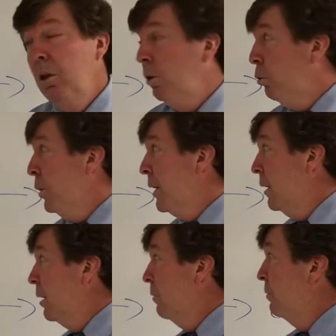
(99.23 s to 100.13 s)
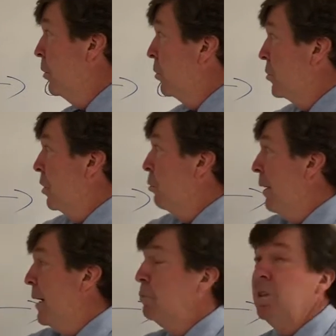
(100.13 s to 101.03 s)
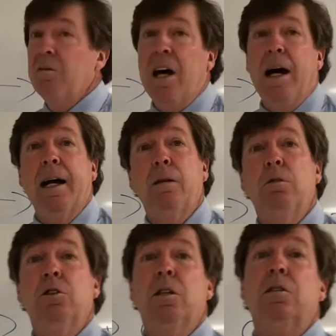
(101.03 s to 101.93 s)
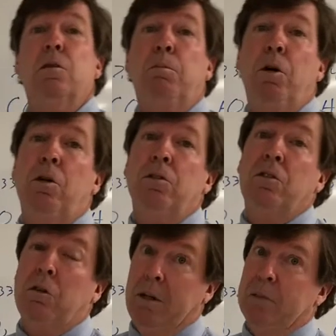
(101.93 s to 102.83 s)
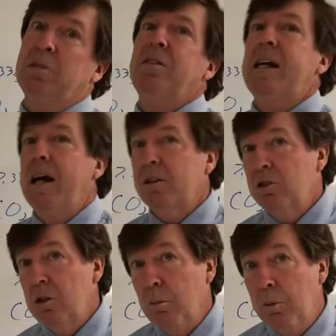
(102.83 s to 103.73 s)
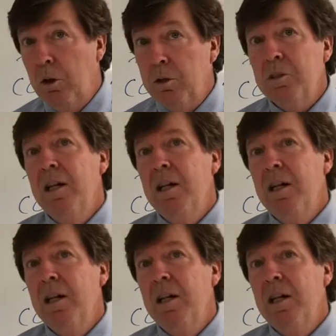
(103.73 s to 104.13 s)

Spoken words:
We can convert the grams of the hydrogen to moles, the grams of the oxygen to moles,